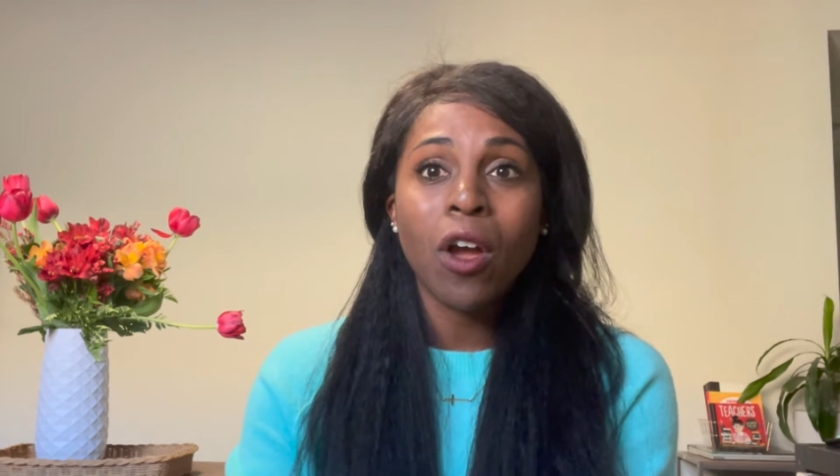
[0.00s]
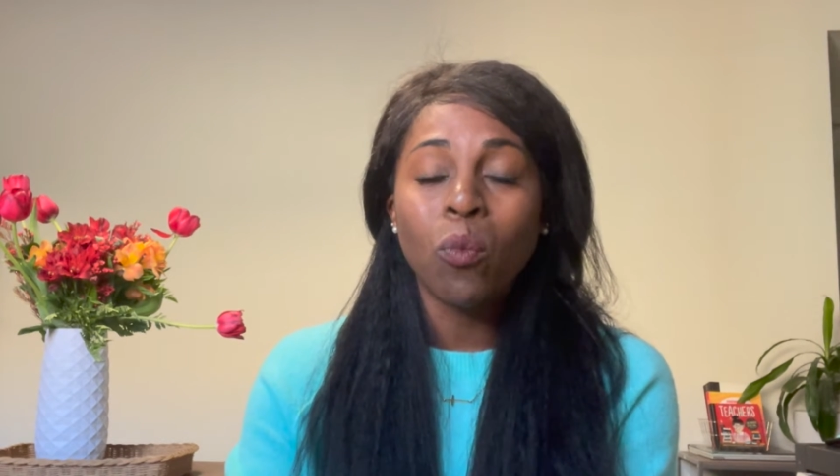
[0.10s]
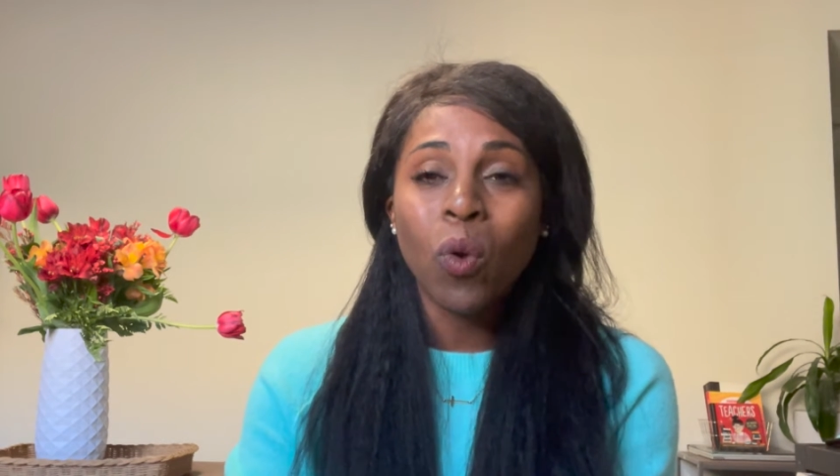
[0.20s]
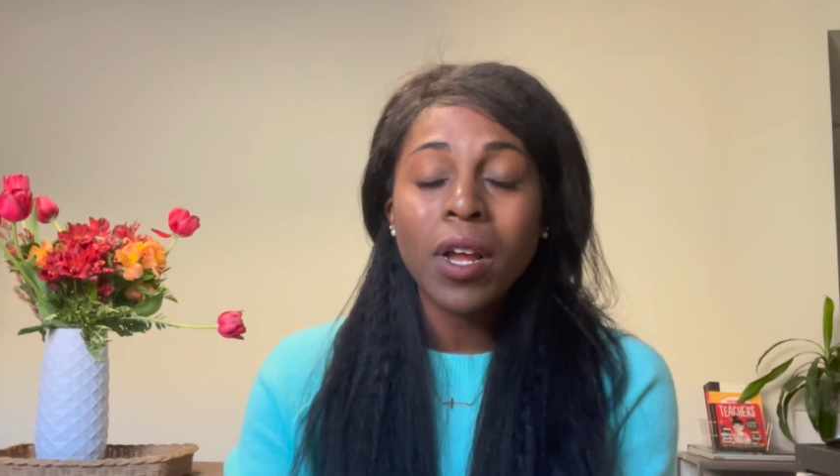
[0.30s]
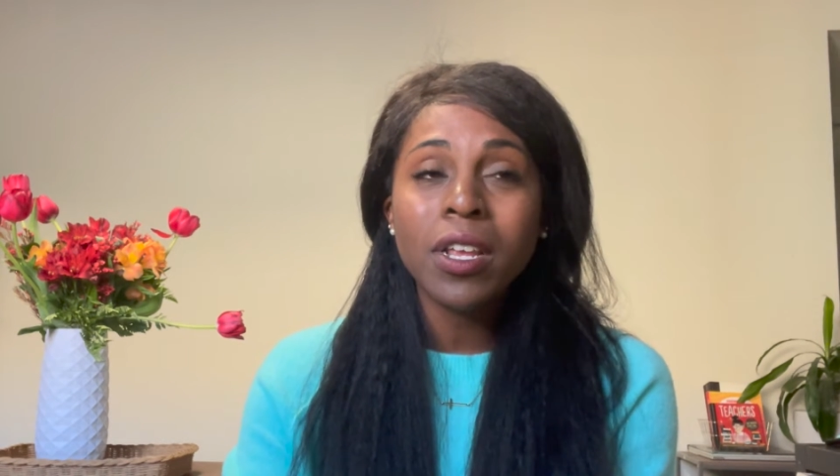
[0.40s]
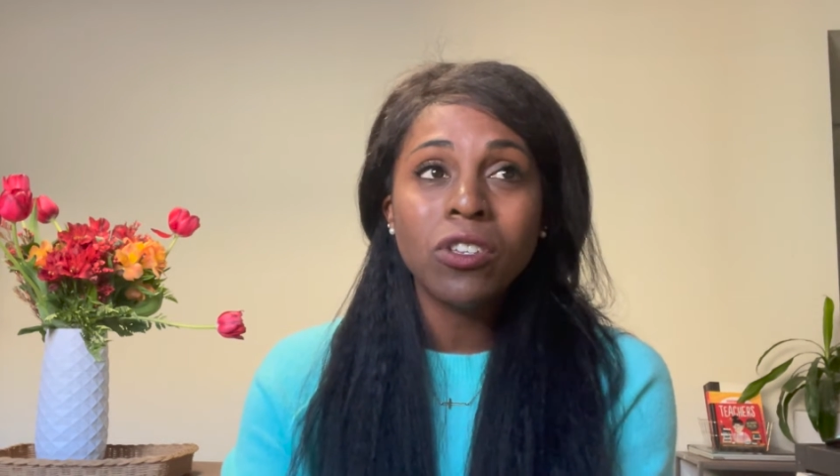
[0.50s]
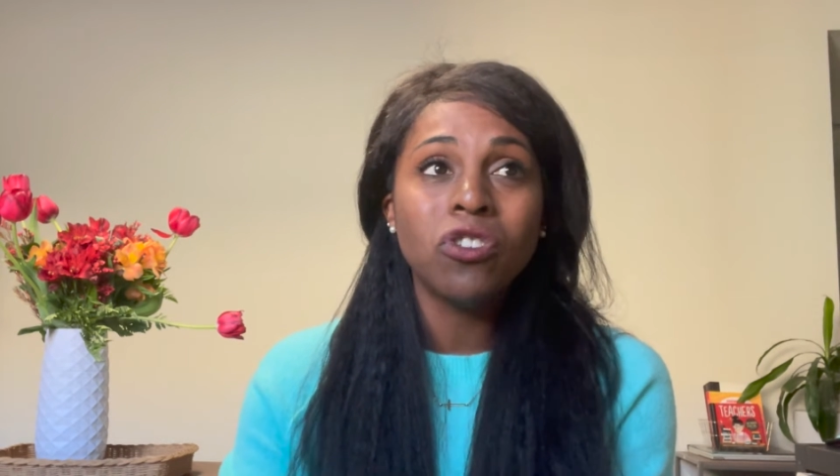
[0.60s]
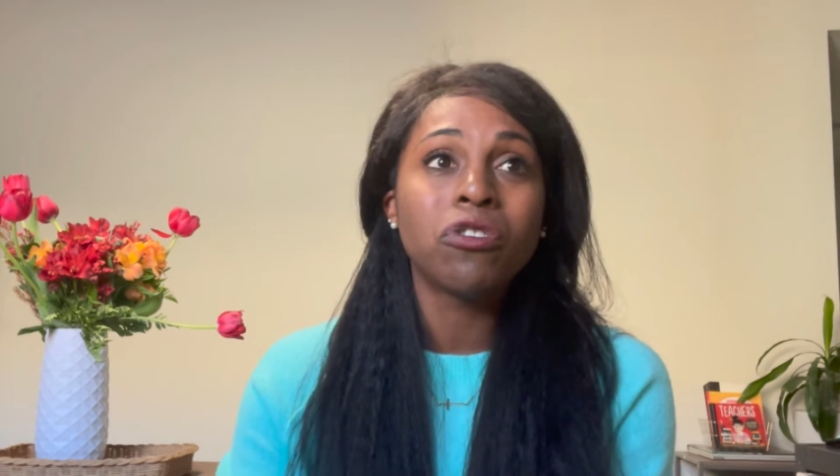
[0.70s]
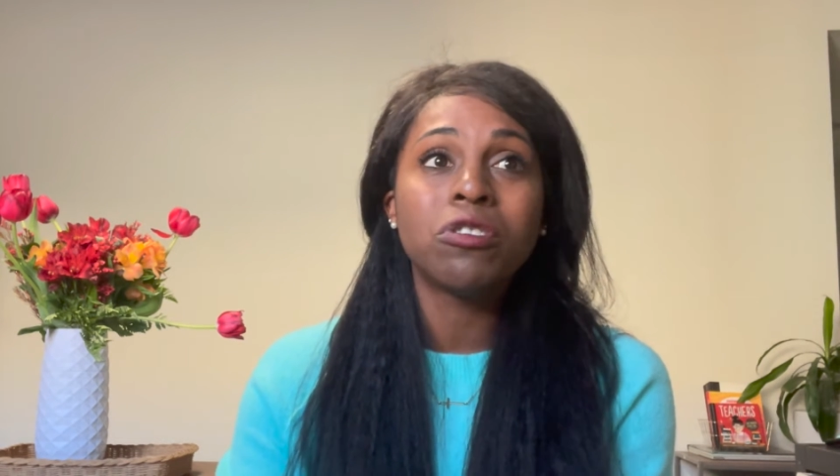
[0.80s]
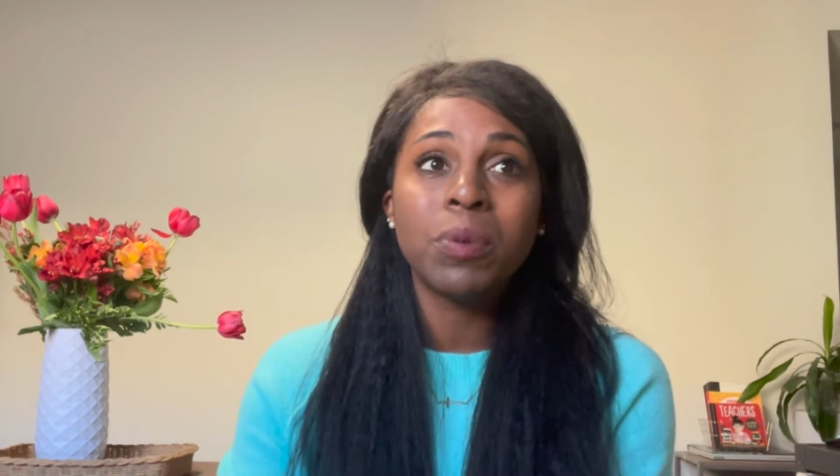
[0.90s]
what is
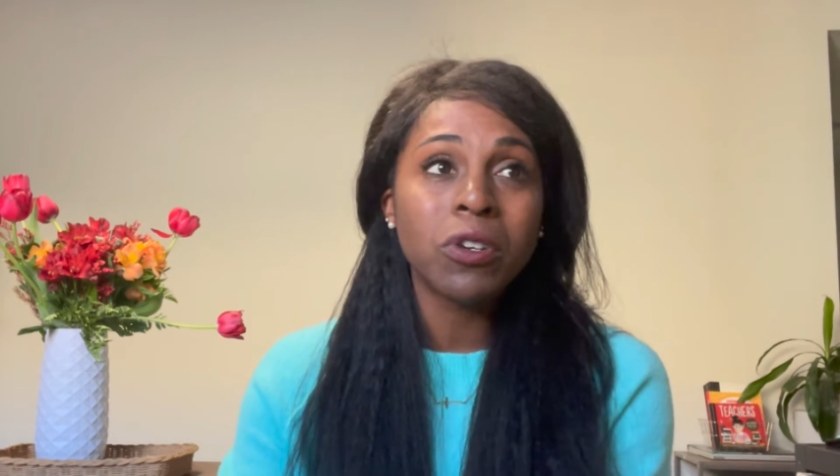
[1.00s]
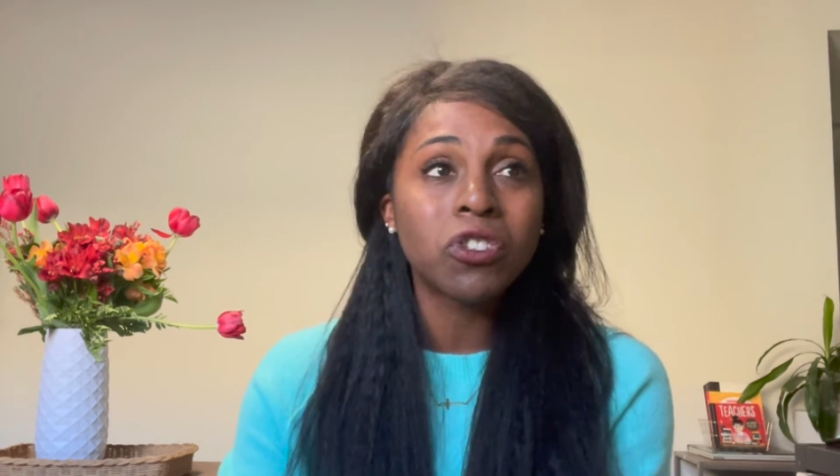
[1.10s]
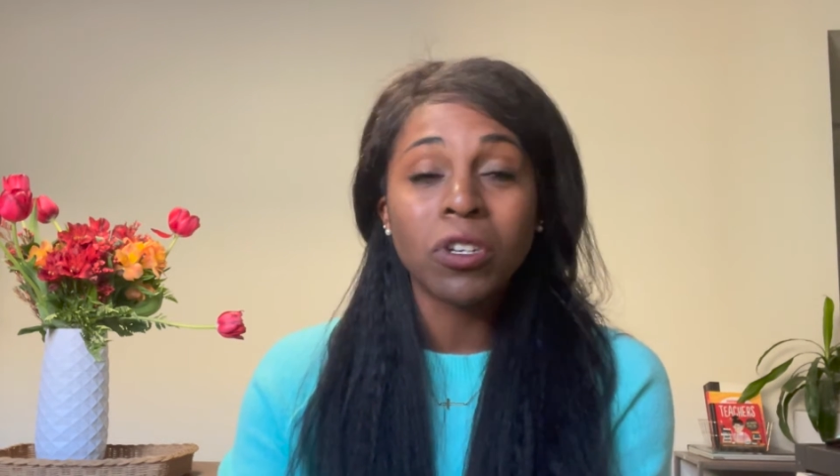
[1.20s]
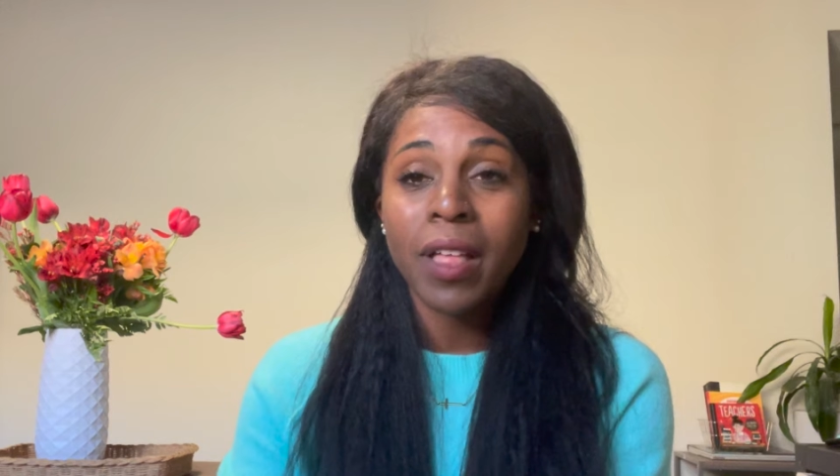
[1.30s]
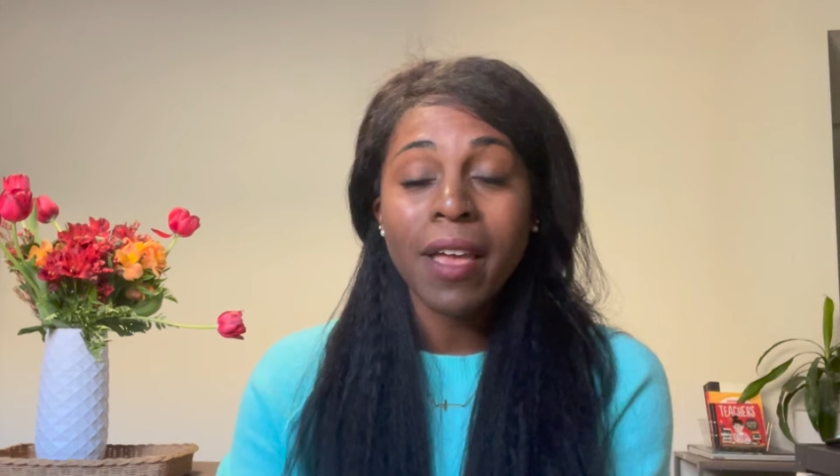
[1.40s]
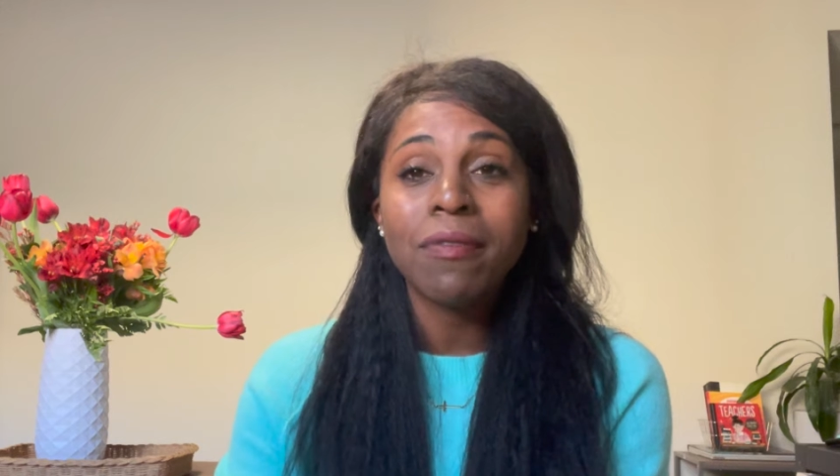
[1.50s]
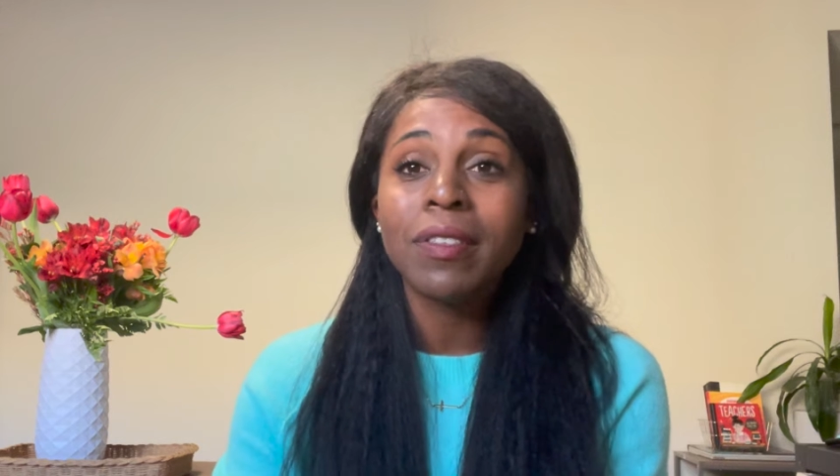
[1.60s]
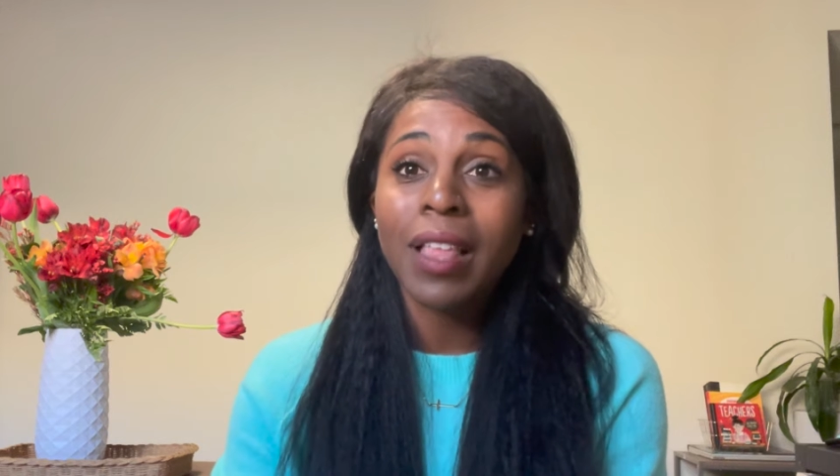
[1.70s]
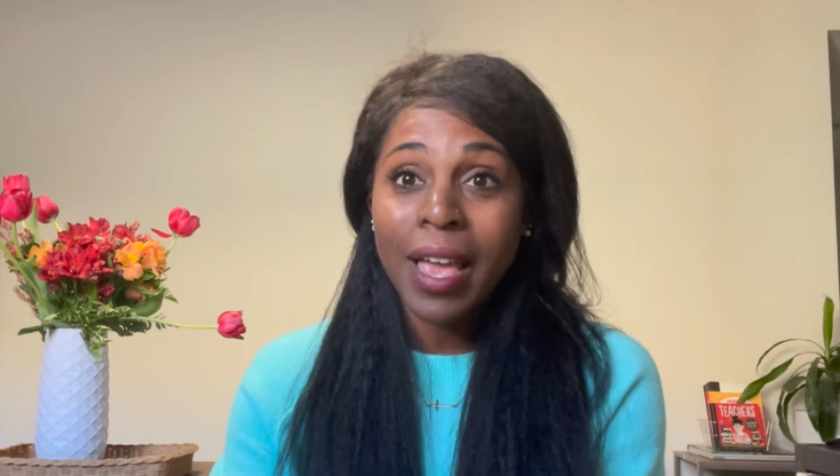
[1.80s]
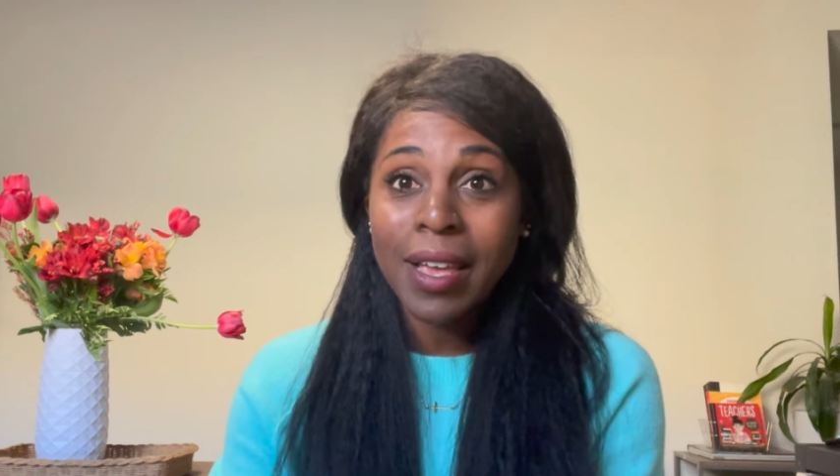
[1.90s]
your spiritual life
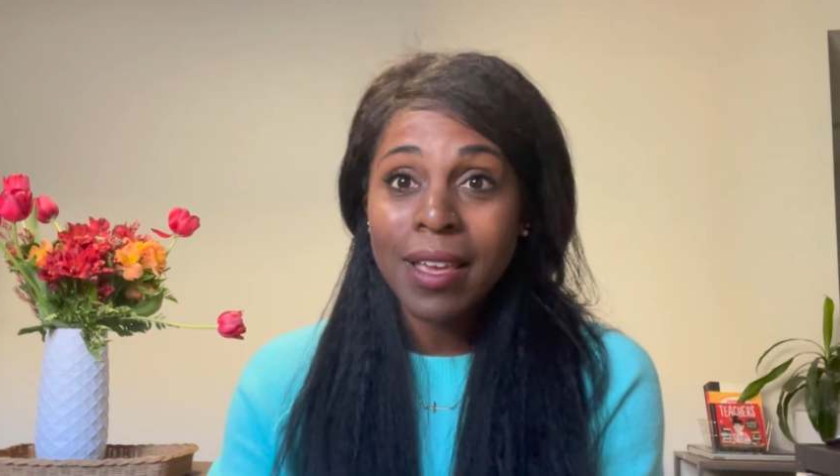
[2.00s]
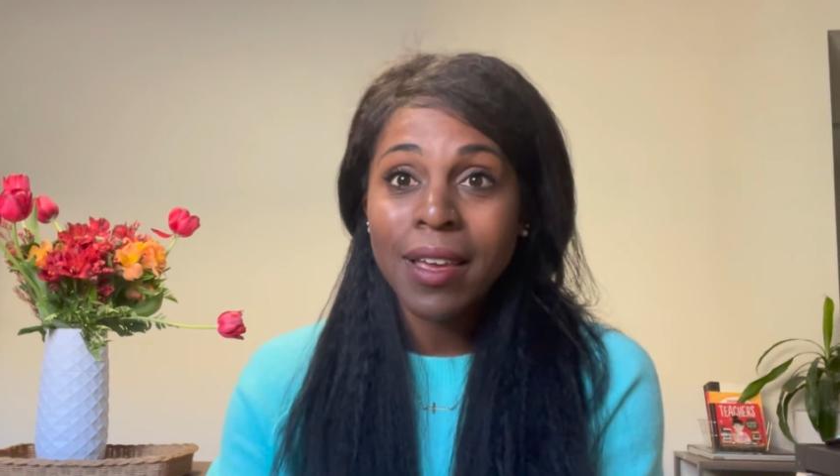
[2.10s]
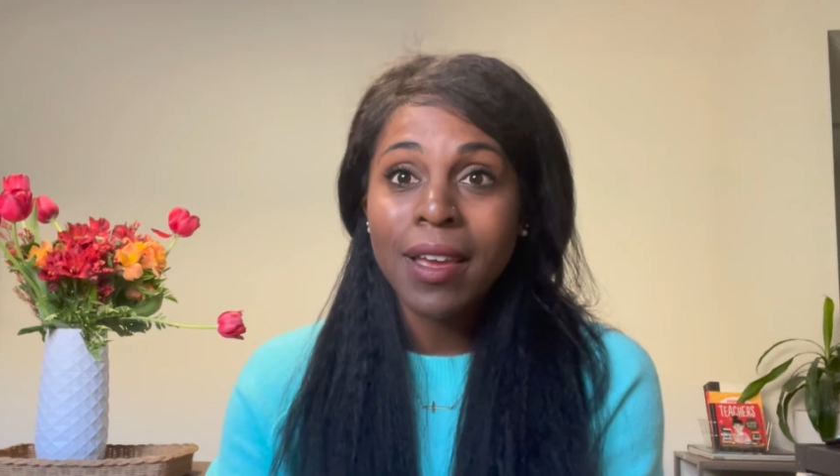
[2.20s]
like?